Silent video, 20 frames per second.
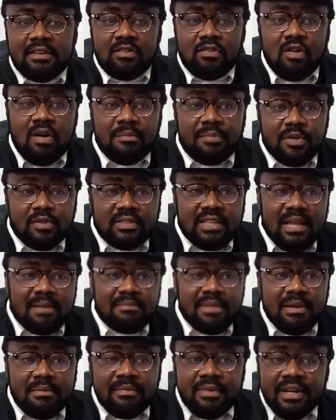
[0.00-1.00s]
Computer
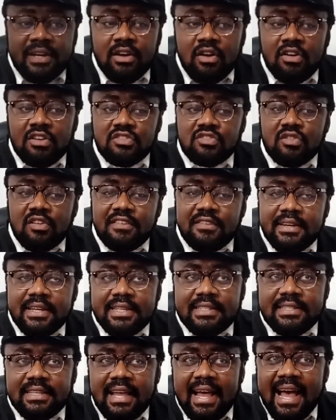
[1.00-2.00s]
memory or
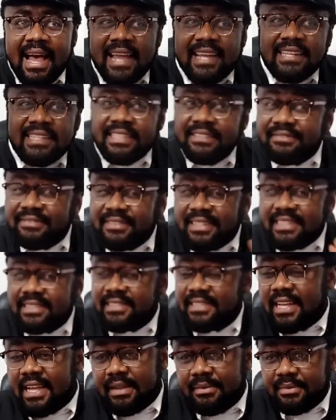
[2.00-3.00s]
storage are in different
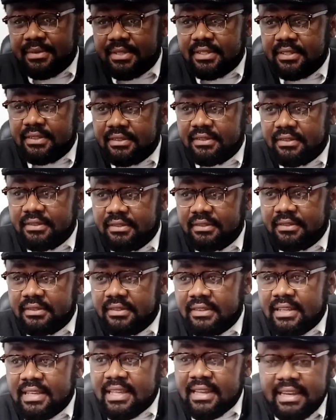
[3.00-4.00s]
types.
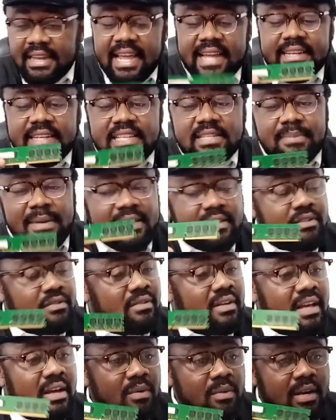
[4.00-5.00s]
Like this
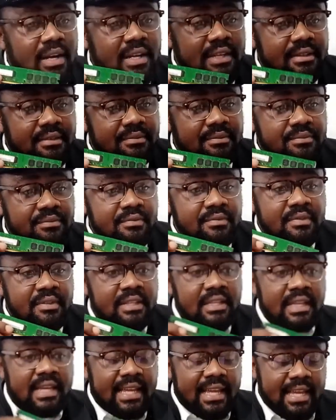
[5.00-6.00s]
particular one,
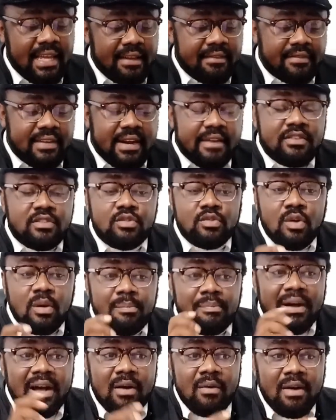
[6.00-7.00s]
if there is no
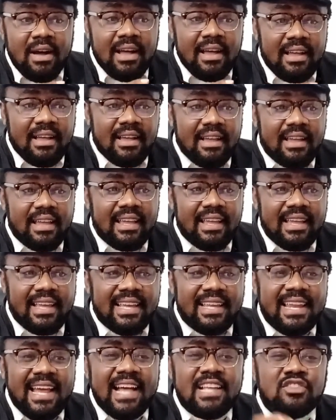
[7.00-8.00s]
power,
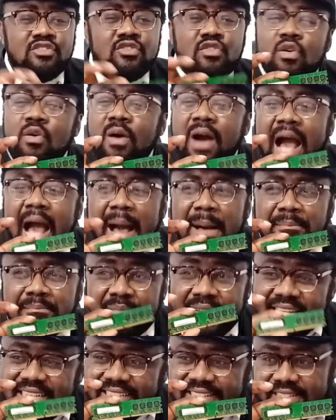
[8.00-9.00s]
it has no
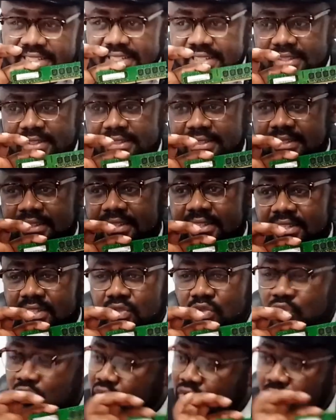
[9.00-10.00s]
ability
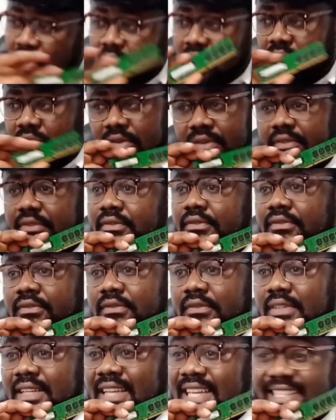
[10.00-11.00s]
to store.
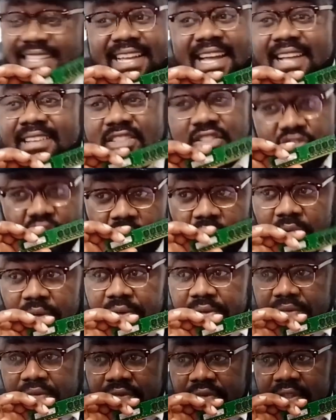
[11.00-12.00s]
It can't store.
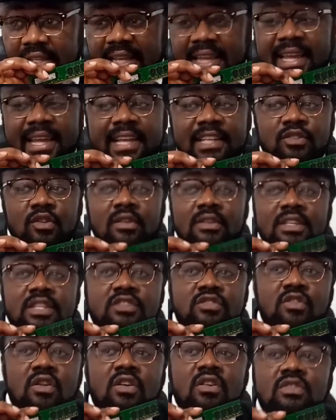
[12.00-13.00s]
It only
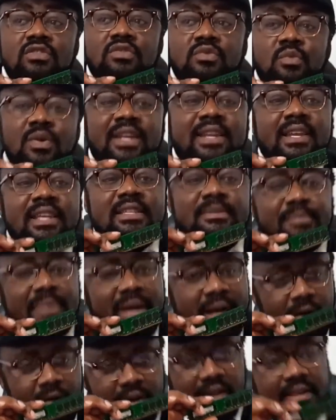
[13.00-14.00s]
stores when there's
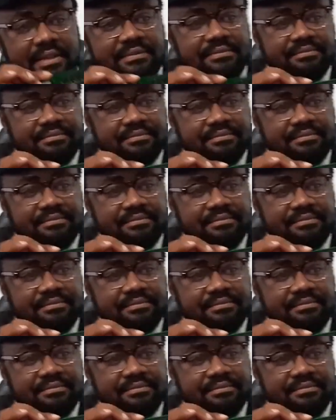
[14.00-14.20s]
power.